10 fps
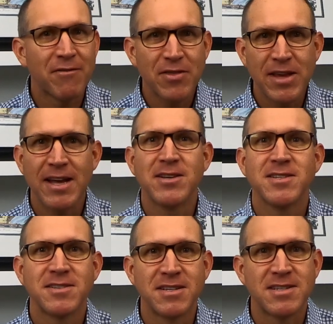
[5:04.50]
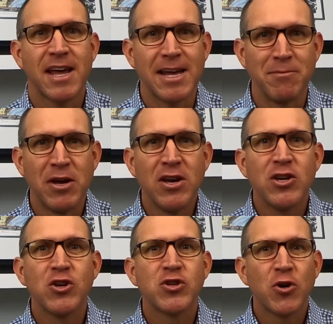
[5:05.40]
everything else is the same,
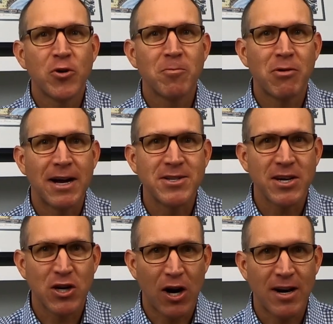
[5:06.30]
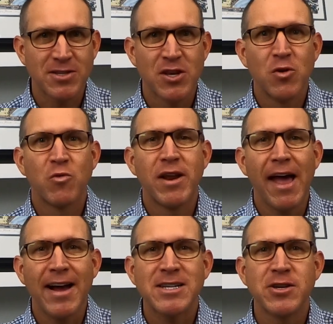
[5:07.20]
your total project cost would
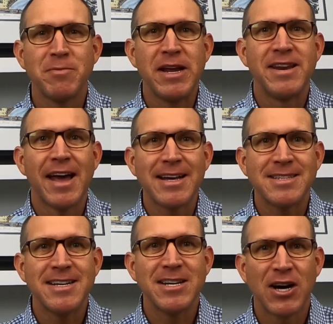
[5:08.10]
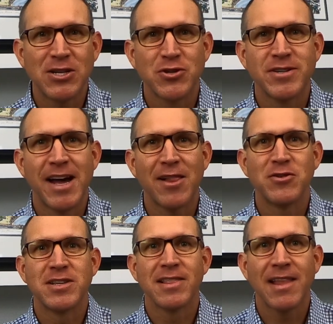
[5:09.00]
actually be
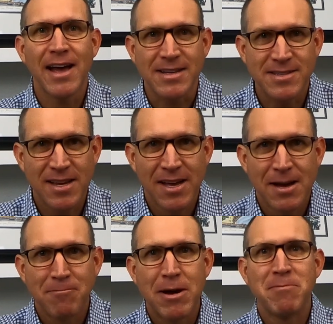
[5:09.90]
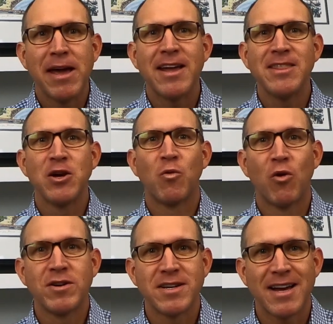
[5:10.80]
$1,900 less by making the
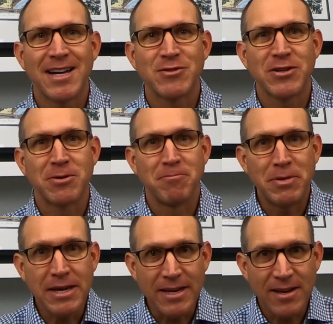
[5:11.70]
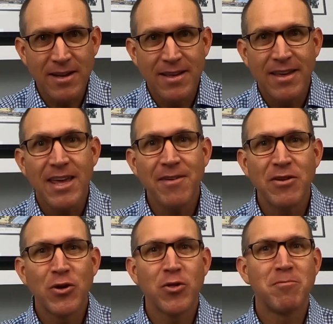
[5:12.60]
award to contractor B,
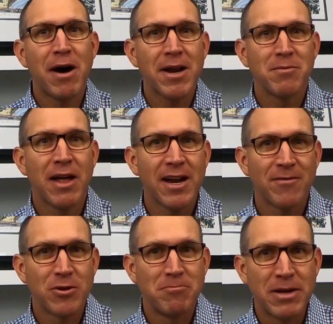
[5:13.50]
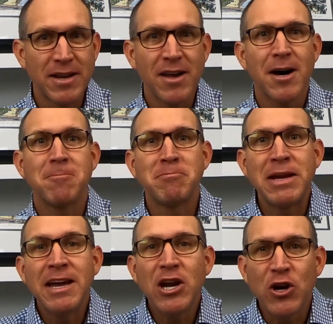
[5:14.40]
even though the bottom line of their bid
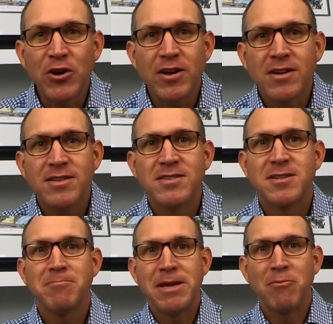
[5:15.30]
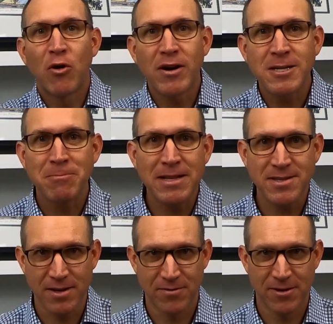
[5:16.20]
appeared to be more
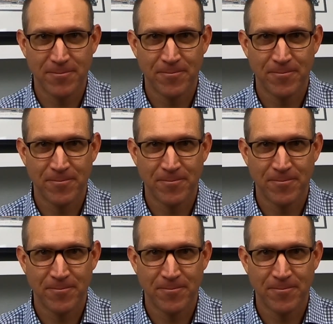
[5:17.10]
expensive.